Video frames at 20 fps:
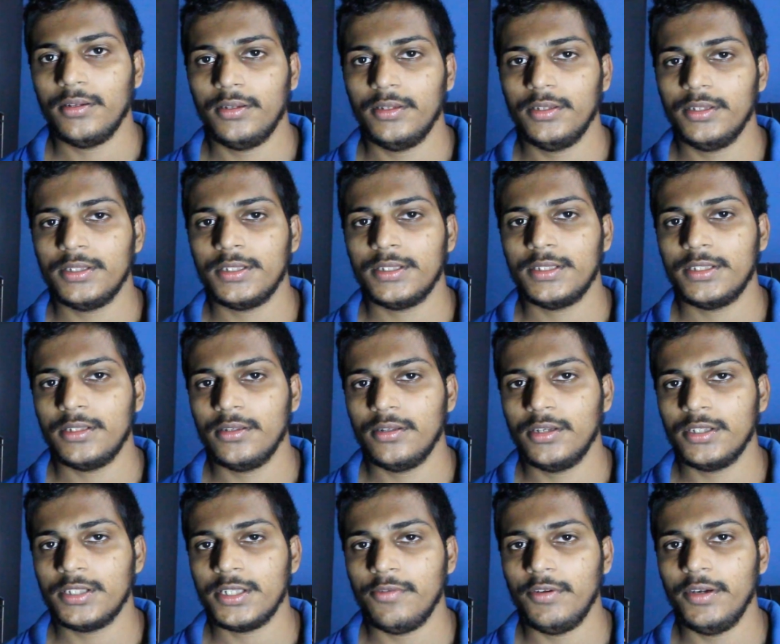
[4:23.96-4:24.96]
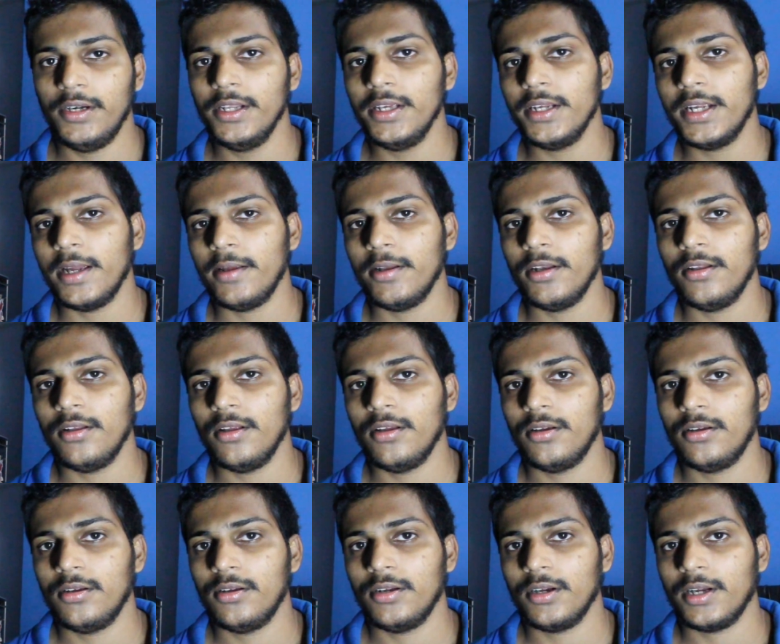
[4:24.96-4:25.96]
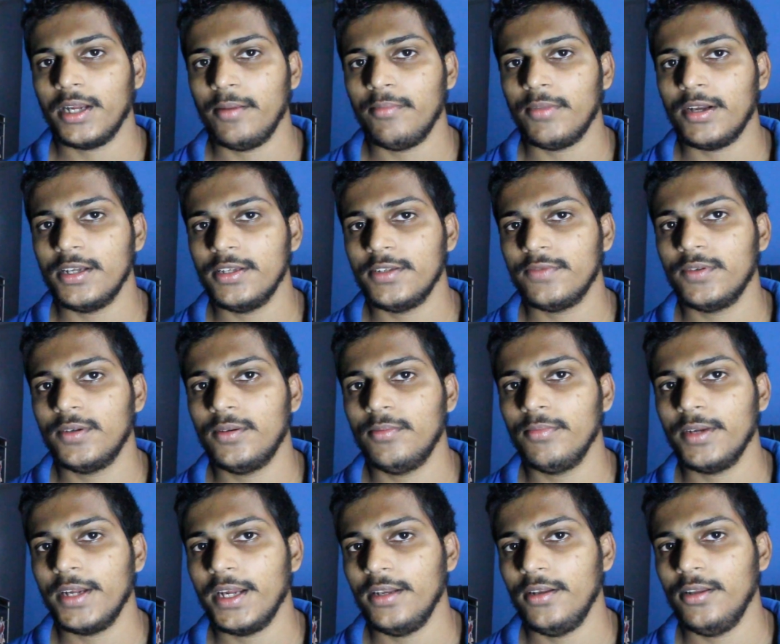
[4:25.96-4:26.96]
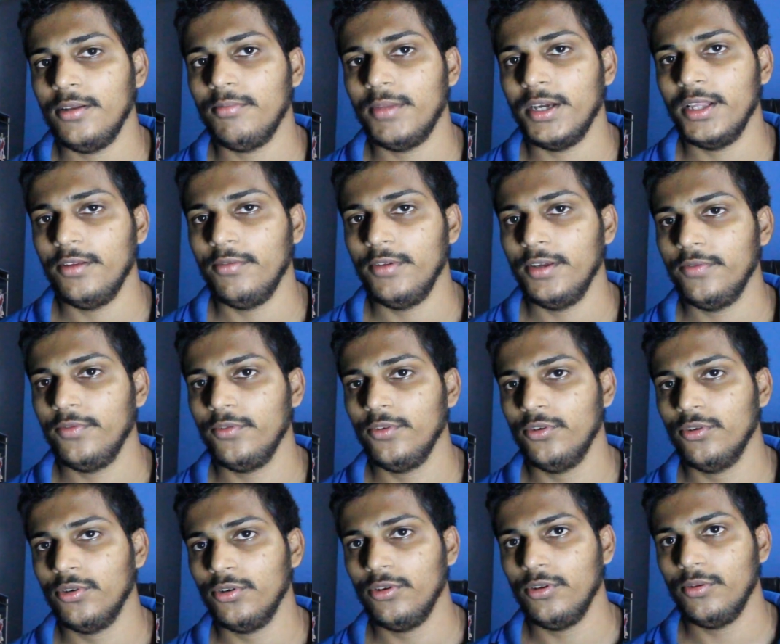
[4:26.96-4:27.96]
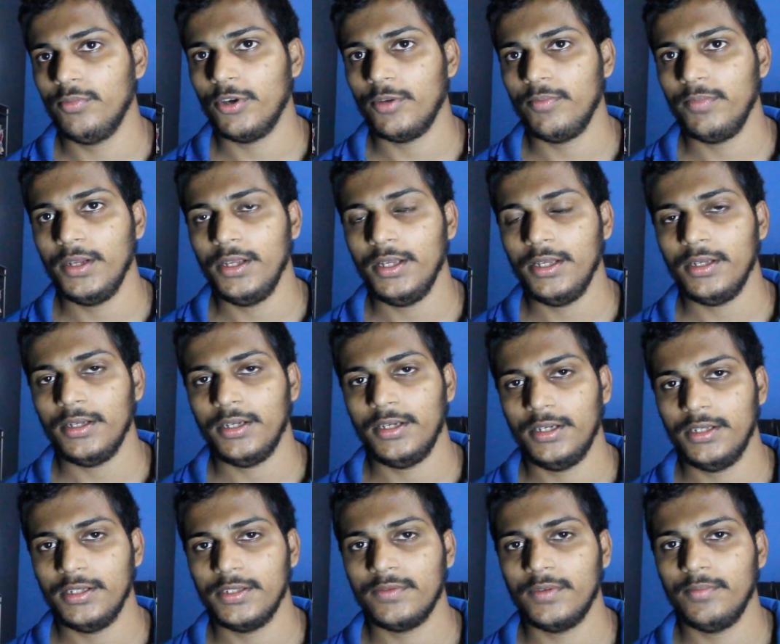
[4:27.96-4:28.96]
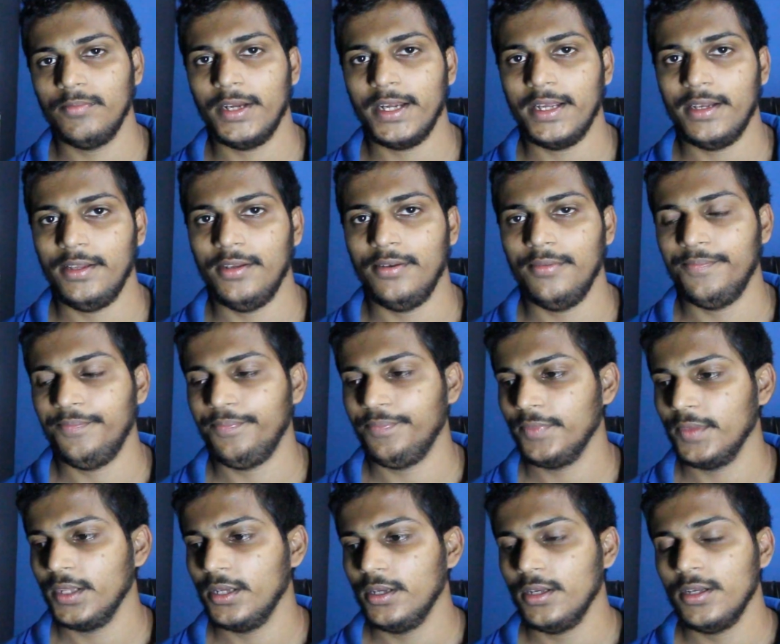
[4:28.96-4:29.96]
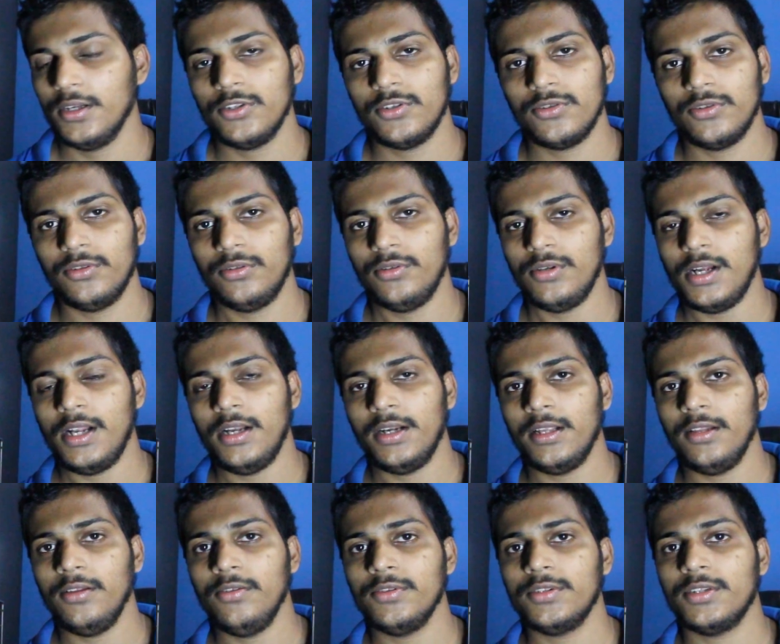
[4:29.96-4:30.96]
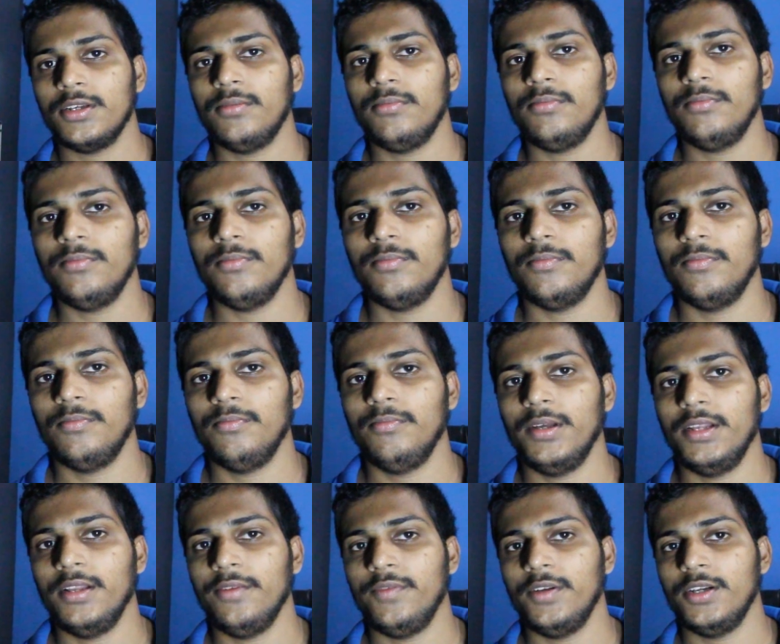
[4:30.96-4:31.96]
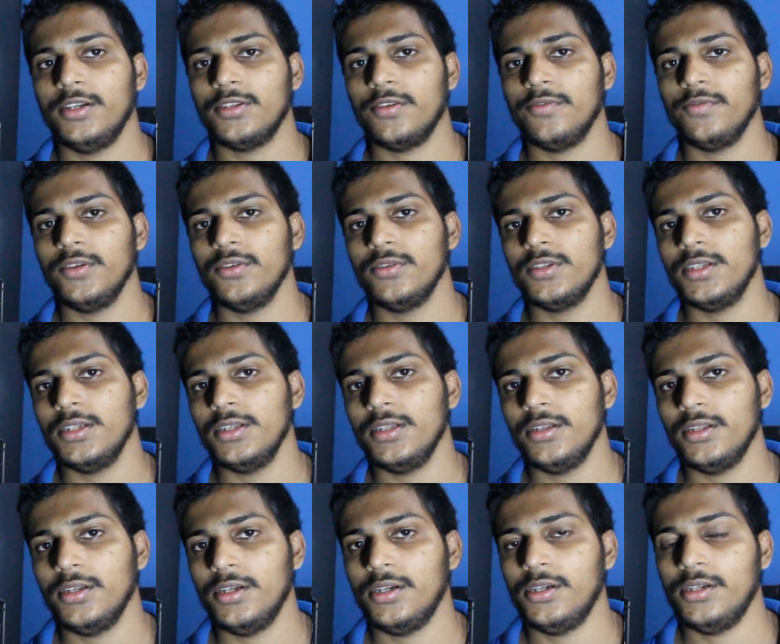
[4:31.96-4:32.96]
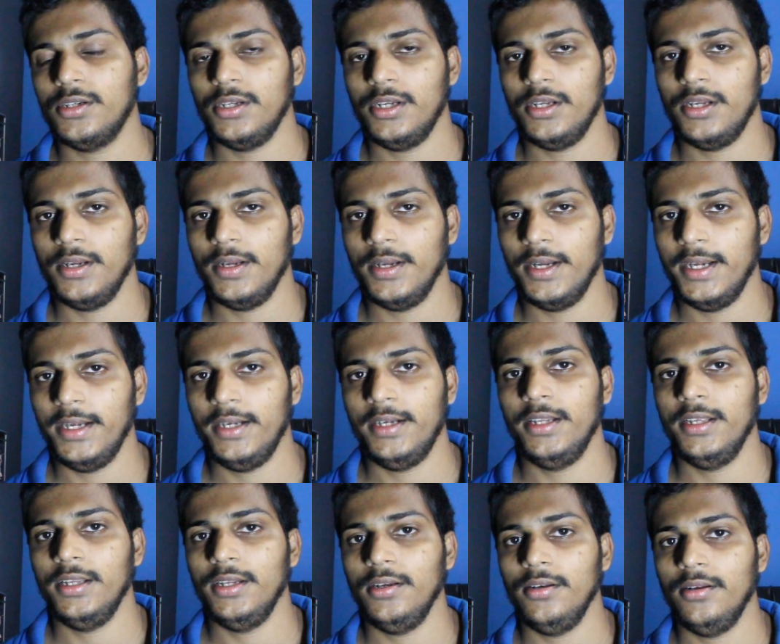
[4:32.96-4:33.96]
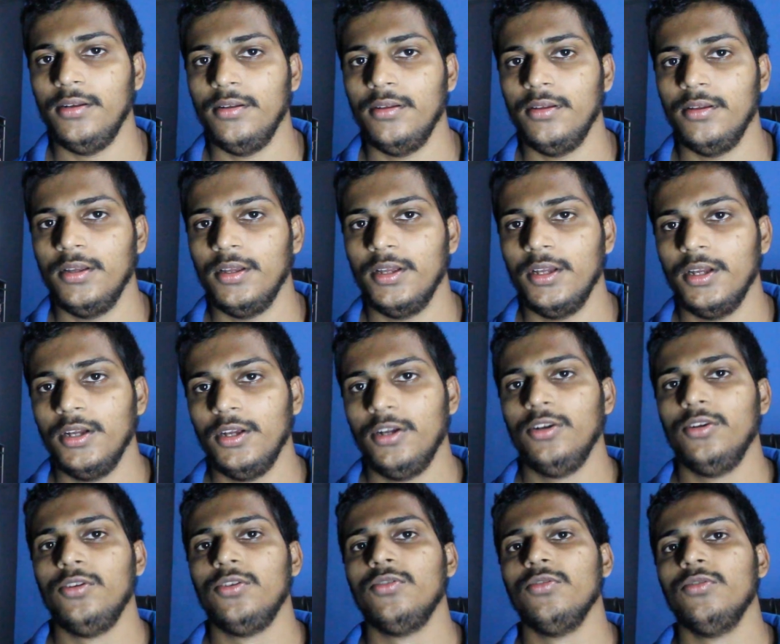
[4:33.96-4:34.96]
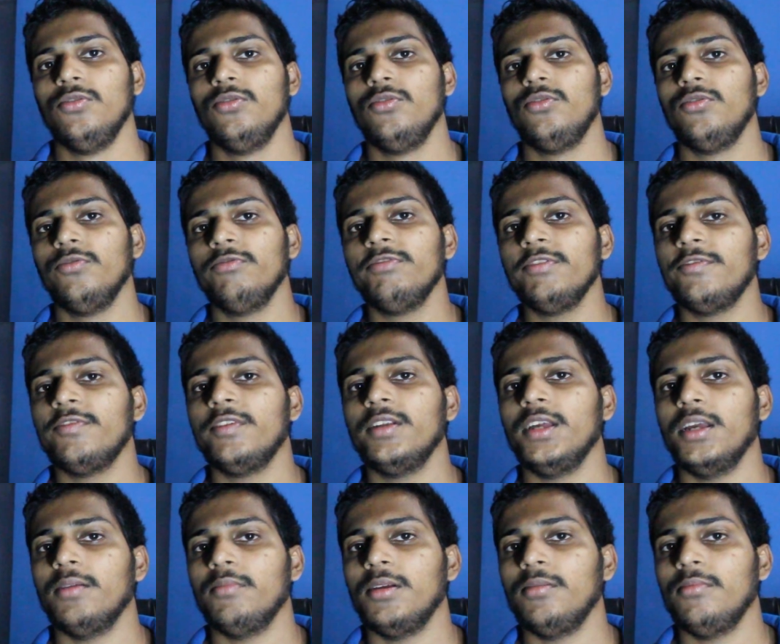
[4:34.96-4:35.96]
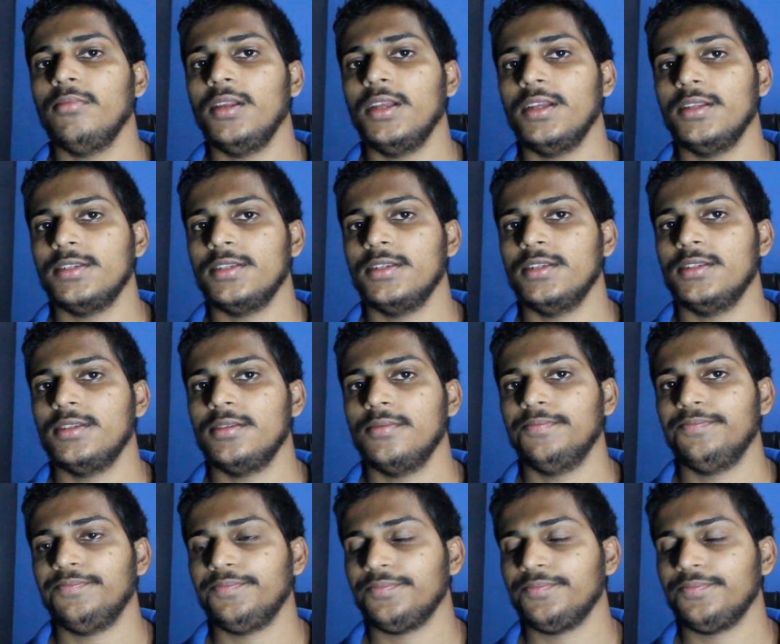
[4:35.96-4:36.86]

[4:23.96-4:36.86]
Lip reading: The 7D camera is from Canon, by the way. If you don't know properly, it is from Canon. So I'll tell you some benefits of using the 18 to 250 mm lenses.